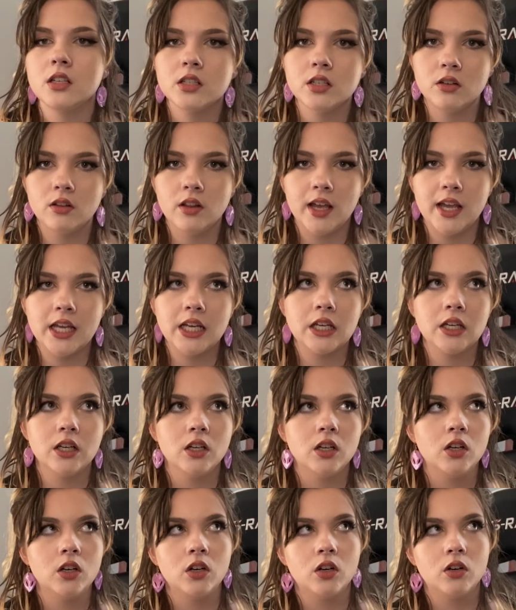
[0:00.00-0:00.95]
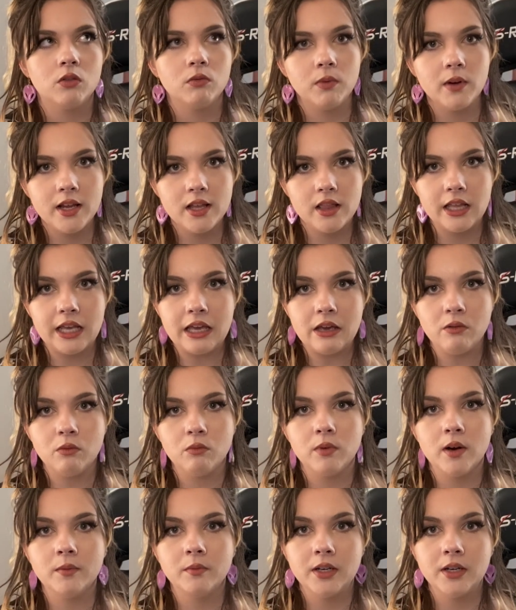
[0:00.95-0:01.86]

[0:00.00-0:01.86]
So really what